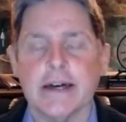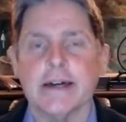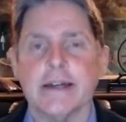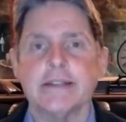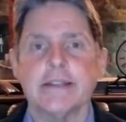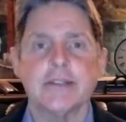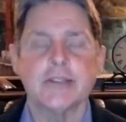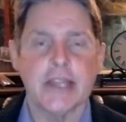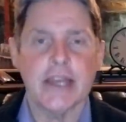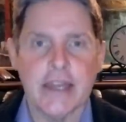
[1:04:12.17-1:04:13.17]
uh, to
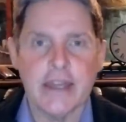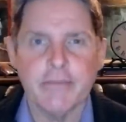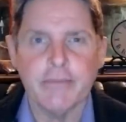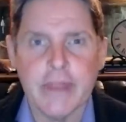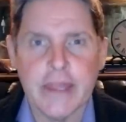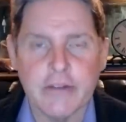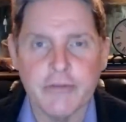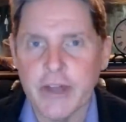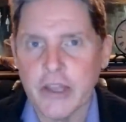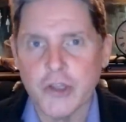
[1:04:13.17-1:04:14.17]
stay
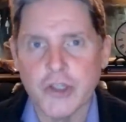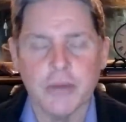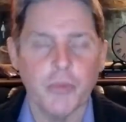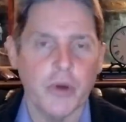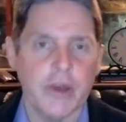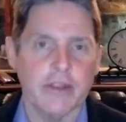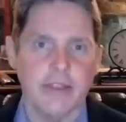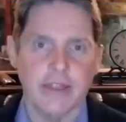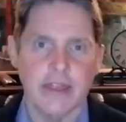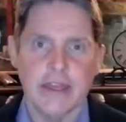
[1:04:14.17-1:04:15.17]
in fellowship
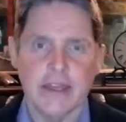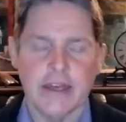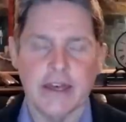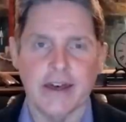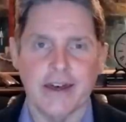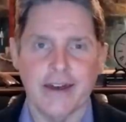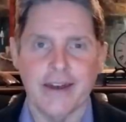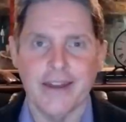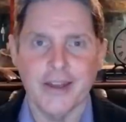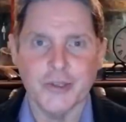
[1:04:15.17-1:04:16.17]
with
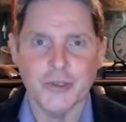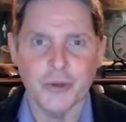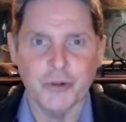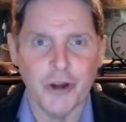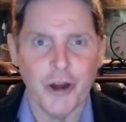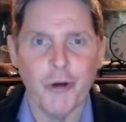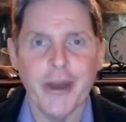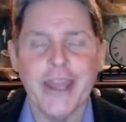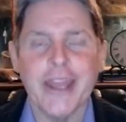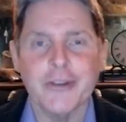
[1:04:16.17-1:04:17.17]
uh, as you
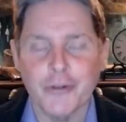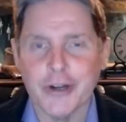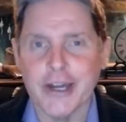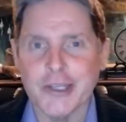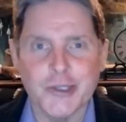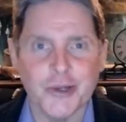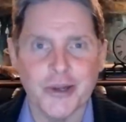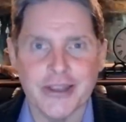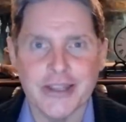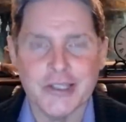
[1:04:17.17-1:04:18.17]
grow in Christ
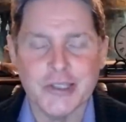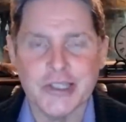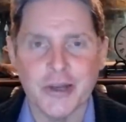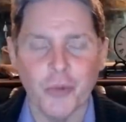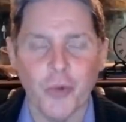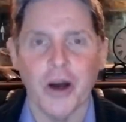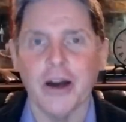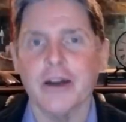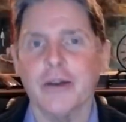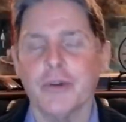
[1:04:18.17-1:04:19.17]
during this
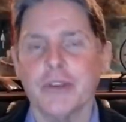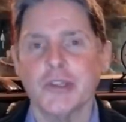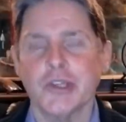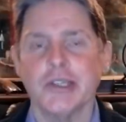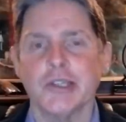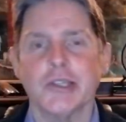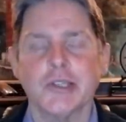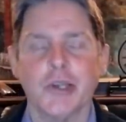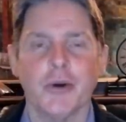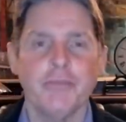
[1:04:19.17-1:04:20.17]
walk with
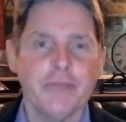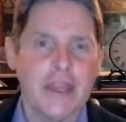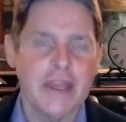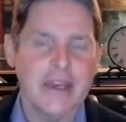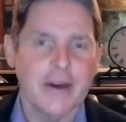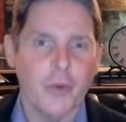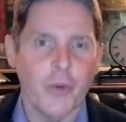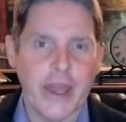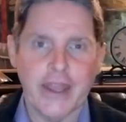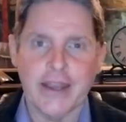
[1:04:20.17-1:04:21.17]
Jesus. So,
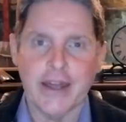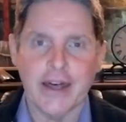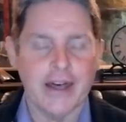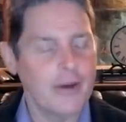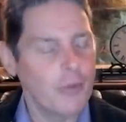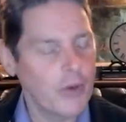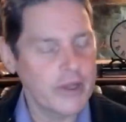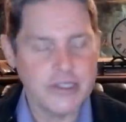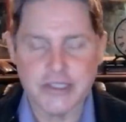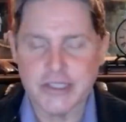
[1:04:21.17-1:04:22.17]
Wayne, I
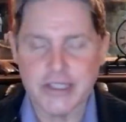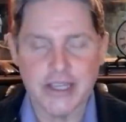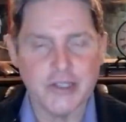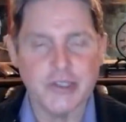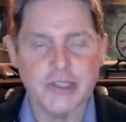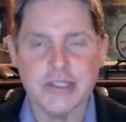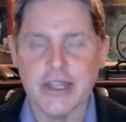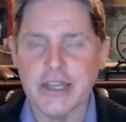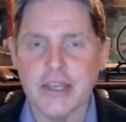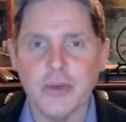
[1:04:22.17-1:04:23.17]
want to say
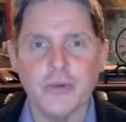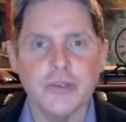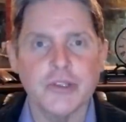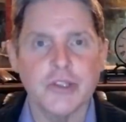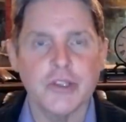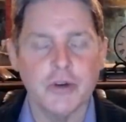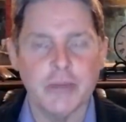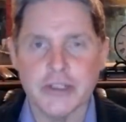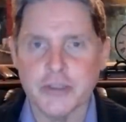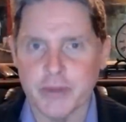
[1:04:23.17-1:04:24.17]
thank you
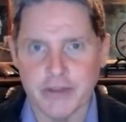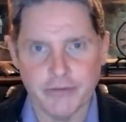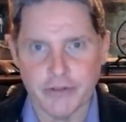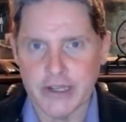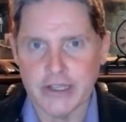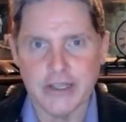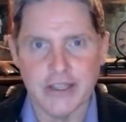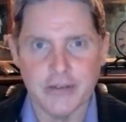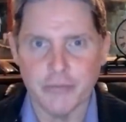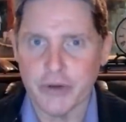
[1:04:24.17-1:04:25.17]
so much, my
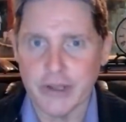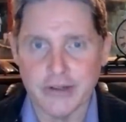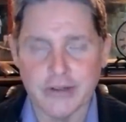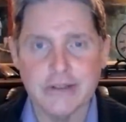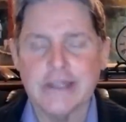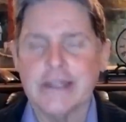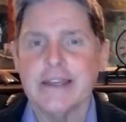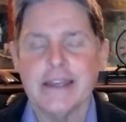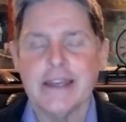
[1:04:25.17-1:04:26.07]
friend and brother